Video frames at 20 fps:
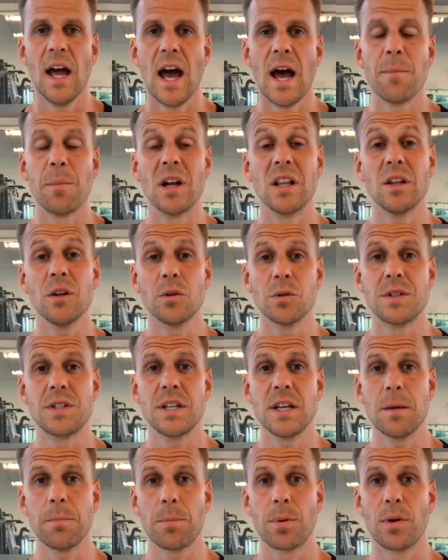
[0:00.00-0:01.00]
And my little
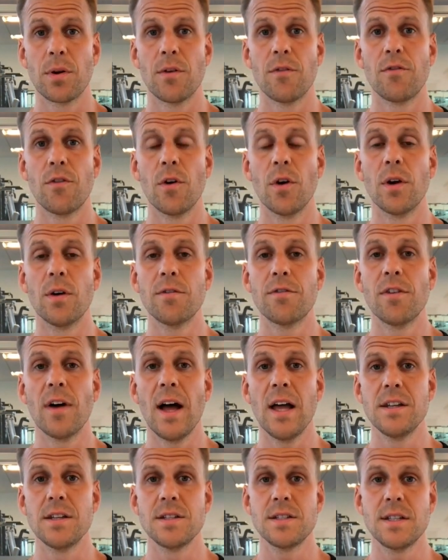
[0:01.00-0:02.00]
tip for
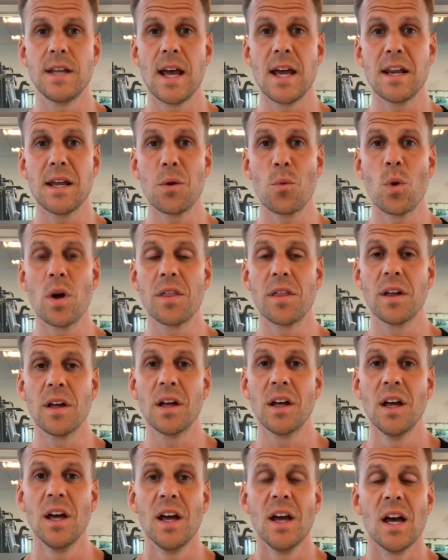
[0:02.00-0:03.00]
understanding
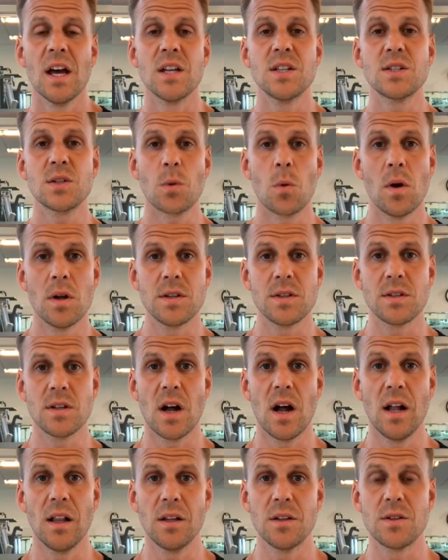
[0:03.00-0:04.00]
whether a squat
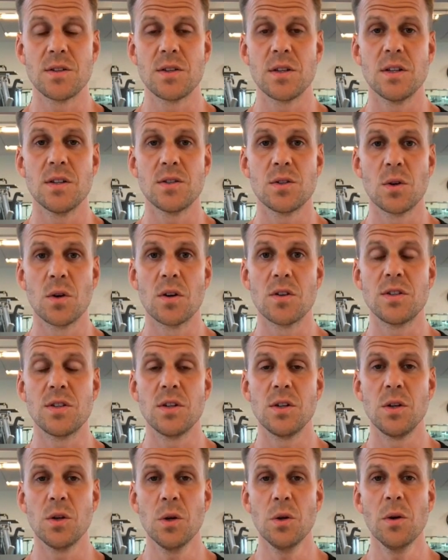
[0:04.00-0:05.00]
style is suited
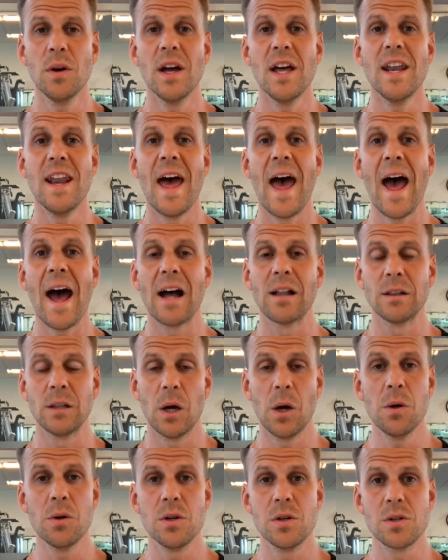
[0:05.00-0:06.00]
to you and how
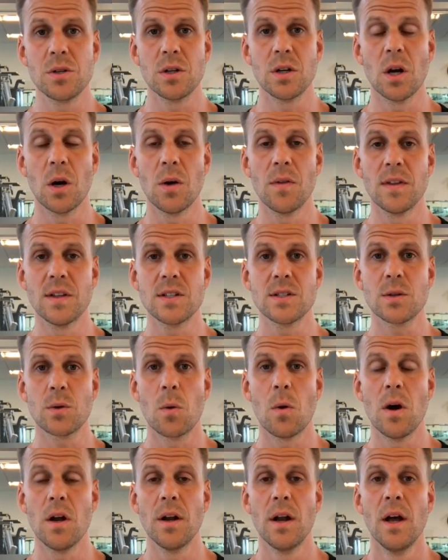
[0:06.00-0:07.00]
low you should go in the
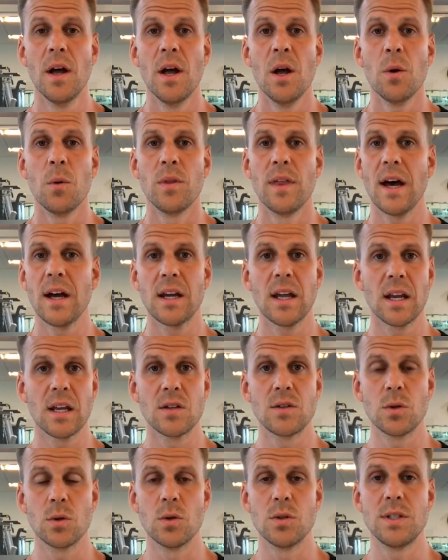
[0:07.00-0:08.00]
squat without getting
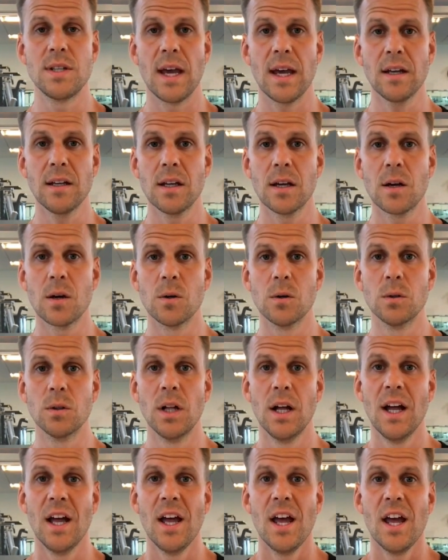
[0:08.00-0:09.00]
too technical
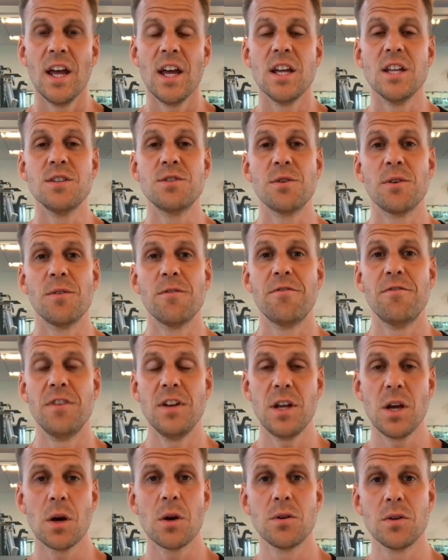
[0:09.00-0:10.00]
is
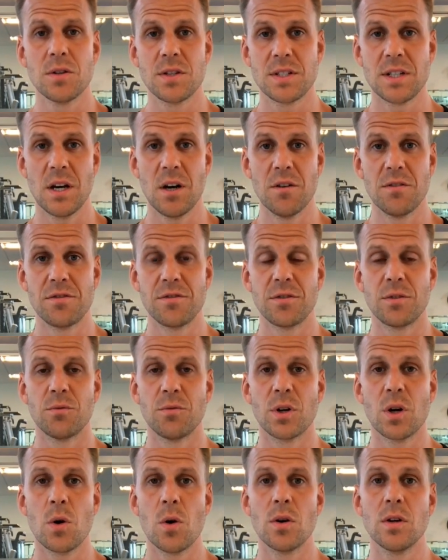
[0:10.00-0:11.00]
video yourself.
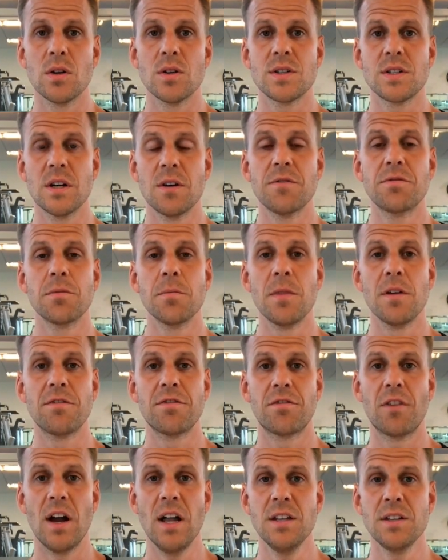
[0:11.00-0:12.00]
Record yourself from the
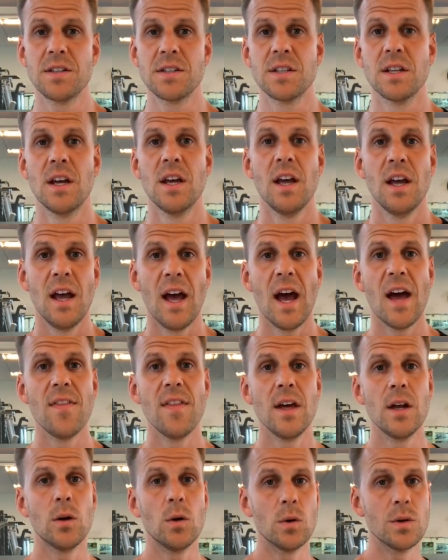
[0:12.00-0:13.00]
front and
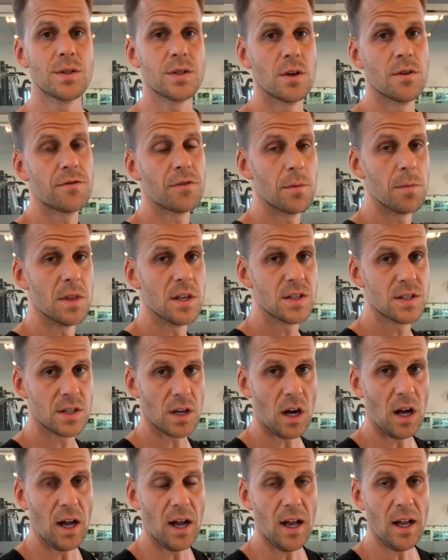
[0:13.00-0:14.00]
then also from the
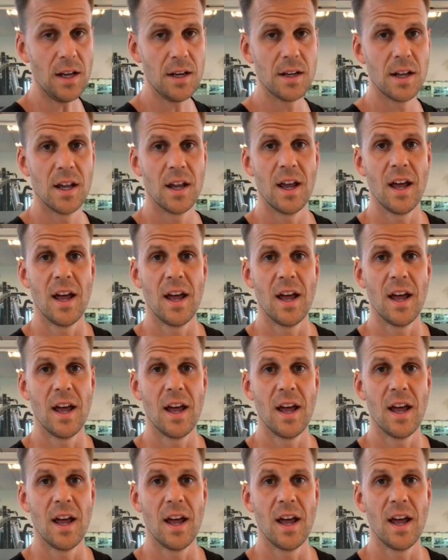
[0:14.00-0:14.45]
side,